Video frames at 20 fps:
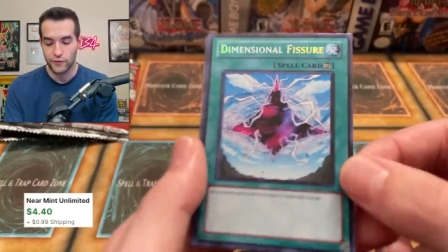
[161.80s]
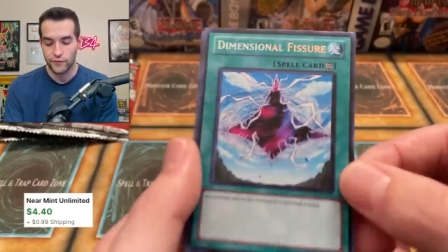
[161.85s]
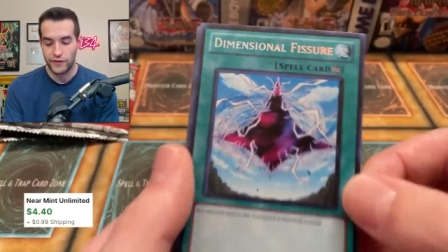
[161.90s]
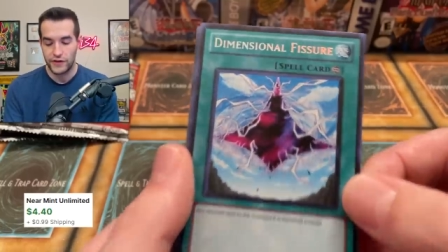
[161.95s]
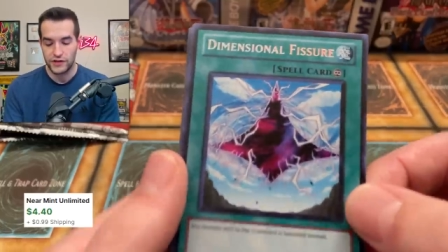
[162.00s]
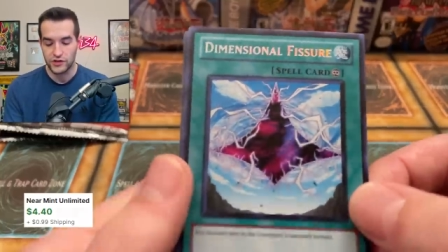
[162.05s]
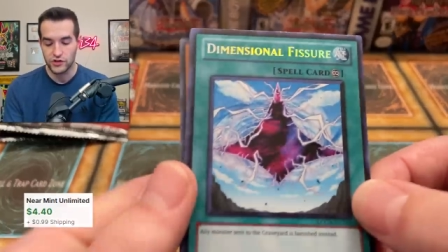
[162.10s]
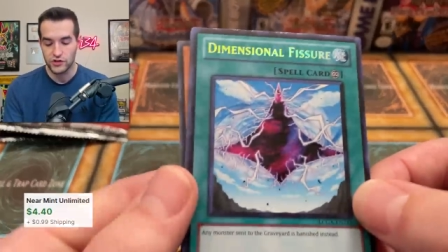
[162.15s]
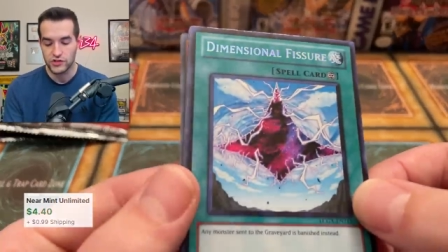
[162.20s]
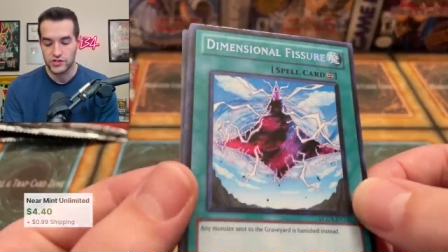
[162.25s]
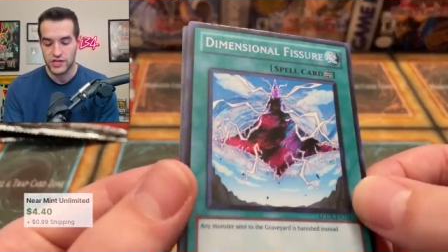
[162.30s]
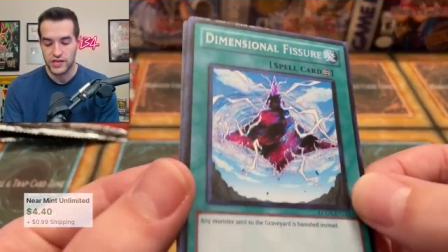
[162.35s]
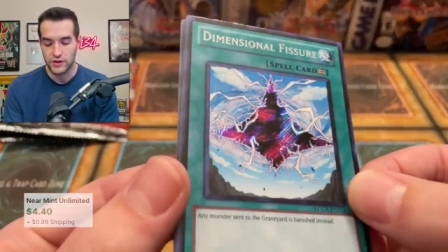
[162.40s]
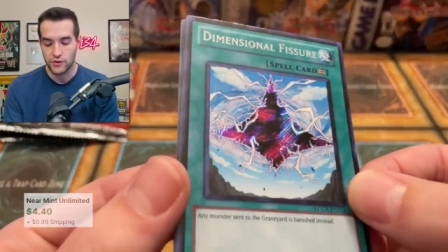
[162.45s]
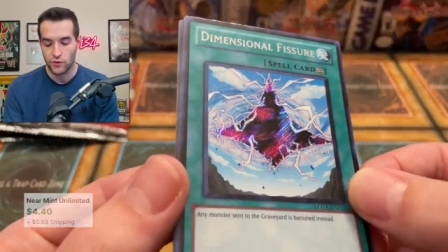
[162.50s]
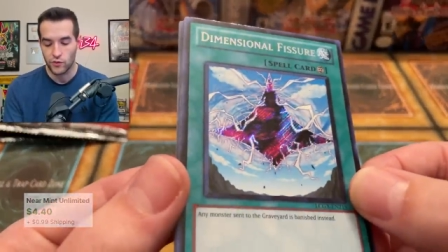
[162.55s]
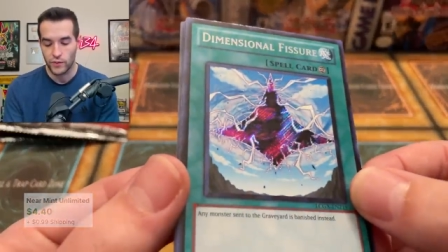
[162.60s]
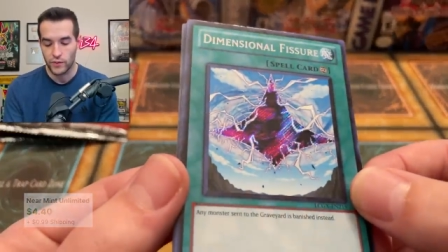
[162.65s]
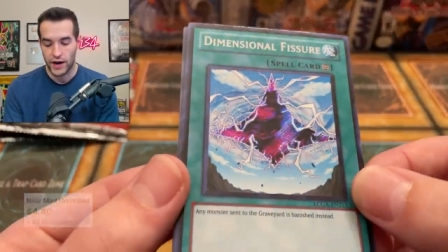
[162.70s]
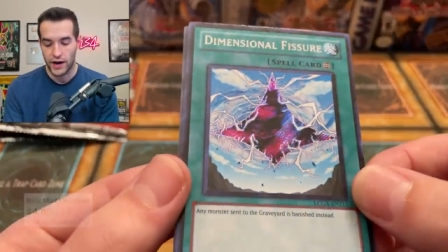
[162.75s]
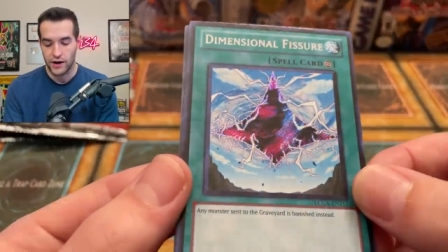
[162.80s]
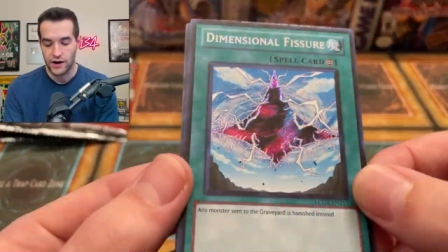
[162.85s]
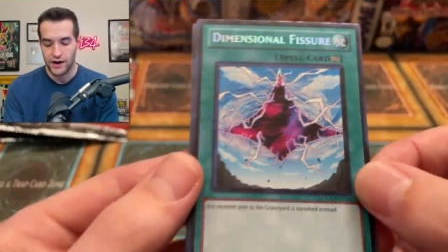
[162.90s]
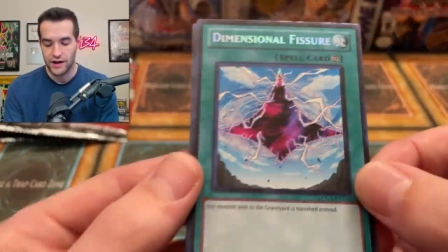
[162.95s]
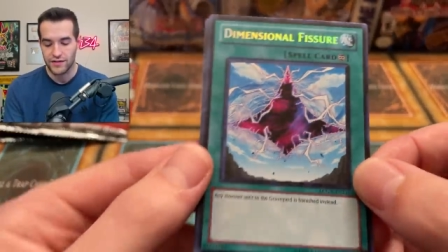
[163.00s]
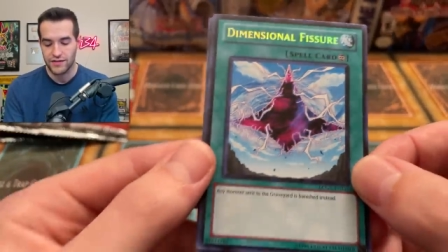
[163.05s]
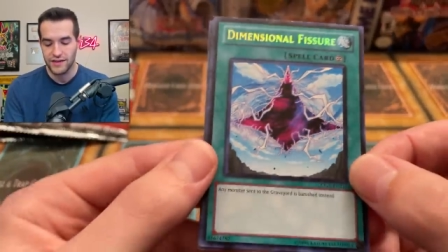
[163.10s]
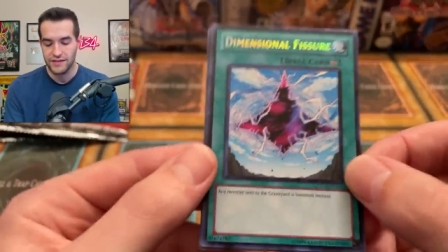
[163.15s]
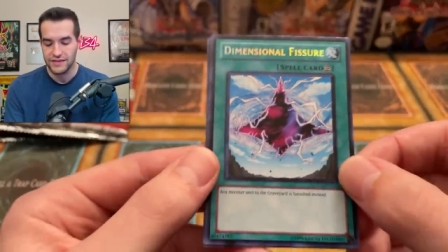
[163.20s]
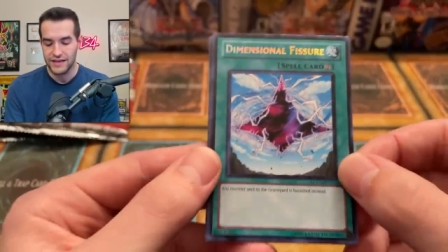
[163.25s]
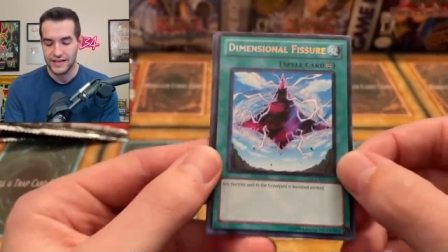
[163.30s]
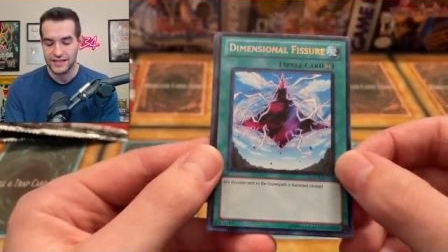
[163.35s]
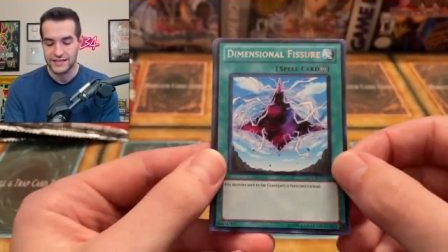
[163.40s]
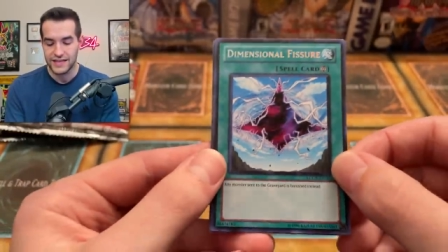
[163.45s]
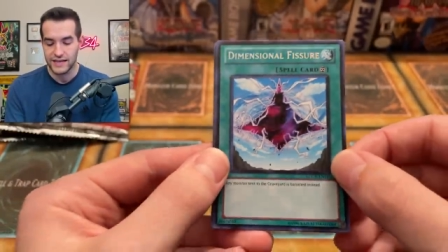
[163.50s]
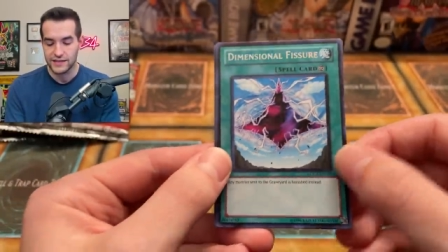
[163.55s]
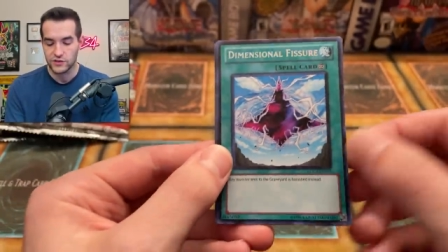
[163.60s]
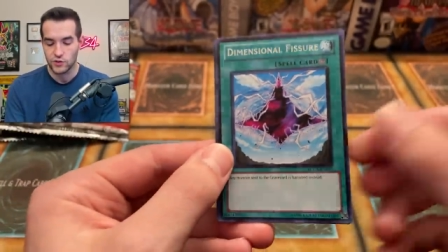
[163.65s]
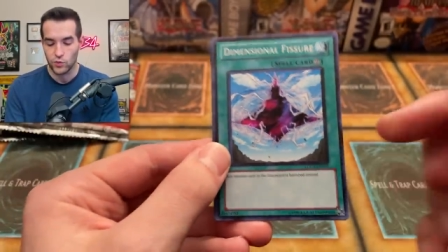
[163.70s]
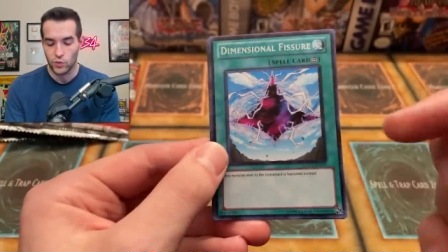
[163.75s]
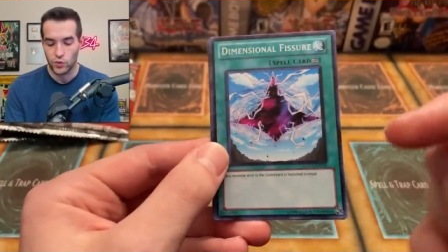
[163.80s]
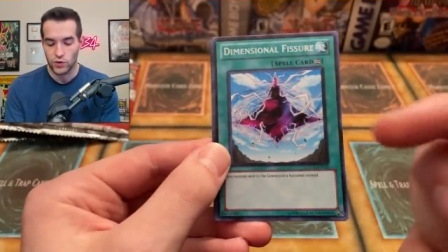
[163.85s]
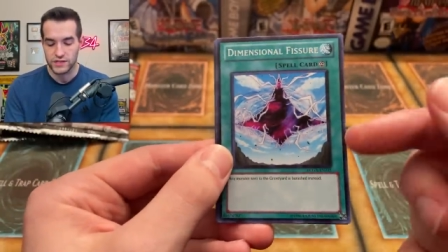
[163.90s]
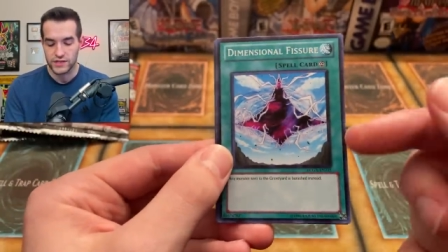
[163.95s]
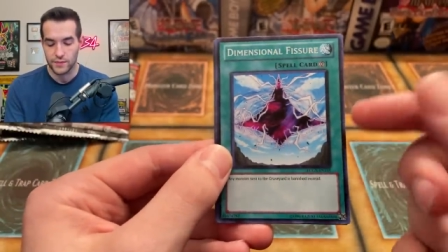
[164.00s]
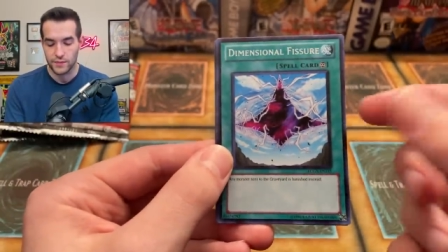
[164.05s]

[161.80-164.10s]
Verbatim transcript: Fissure, Secret Rare. I think that's actually worth